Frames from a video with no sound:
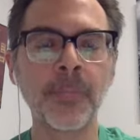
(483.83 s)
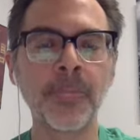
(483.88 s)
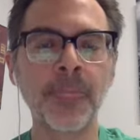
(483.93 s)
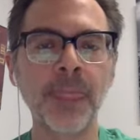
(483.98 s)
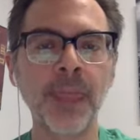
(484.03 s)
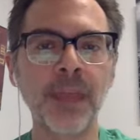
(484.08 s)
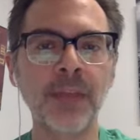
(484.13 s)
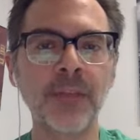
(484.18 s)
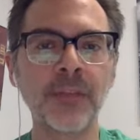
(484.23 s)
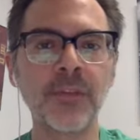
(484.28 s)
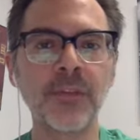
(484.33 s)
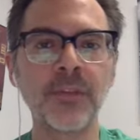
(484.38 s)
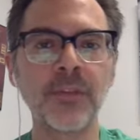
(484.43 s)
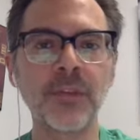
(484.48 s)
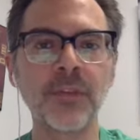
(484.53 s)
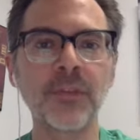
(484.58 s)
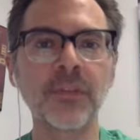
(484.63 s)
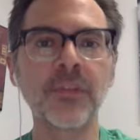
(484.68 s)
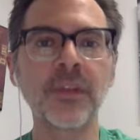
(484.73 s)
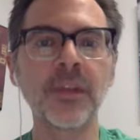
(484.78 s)
And if you've
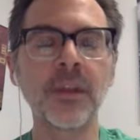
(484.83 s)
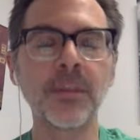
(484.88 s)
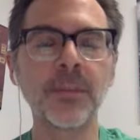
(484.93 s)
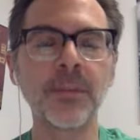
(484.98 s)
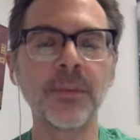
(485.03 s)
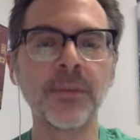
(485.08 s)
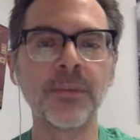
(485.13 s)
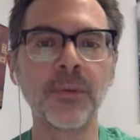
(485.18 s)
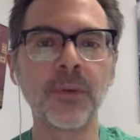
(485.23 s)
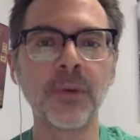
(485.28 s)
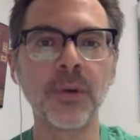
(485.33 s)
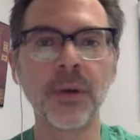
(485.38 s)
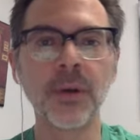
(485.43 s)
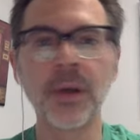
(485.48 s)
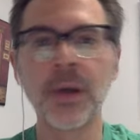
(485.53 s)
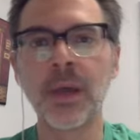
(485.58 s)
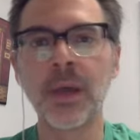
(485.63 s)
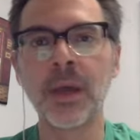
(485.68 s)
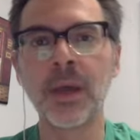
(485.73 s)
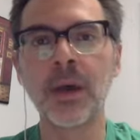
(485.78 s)
never seen it before,
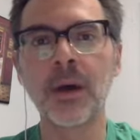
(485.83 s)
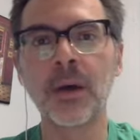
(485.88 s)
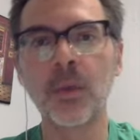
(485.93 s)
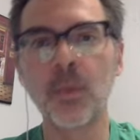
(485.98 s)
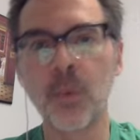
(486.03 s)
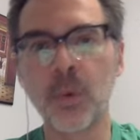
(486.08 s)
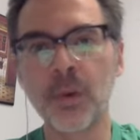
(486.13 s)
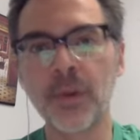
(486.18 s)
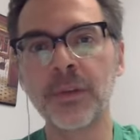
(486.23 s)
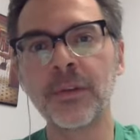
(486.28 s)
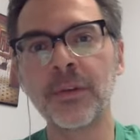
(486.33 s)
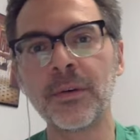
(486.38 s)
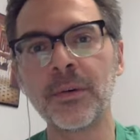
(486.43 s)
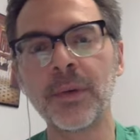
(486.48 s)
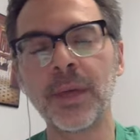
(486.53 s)
I'll warn you,